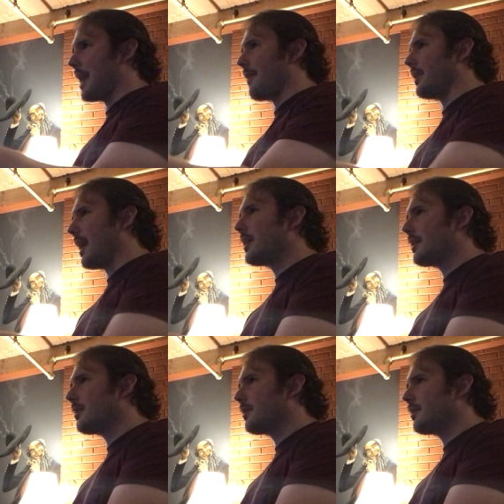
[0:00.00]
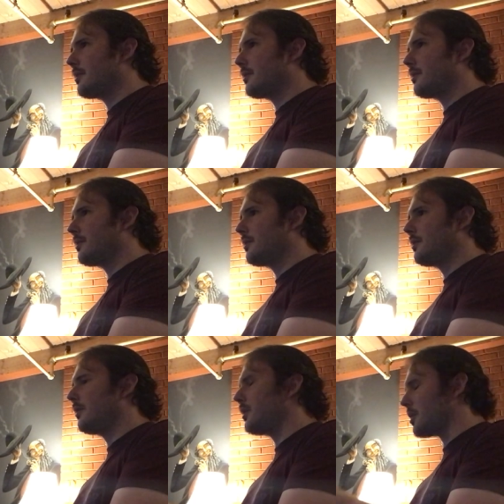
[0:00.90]
navigate it
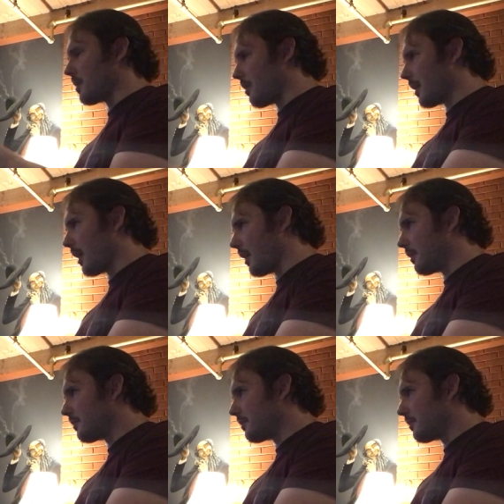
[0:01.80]
you're okay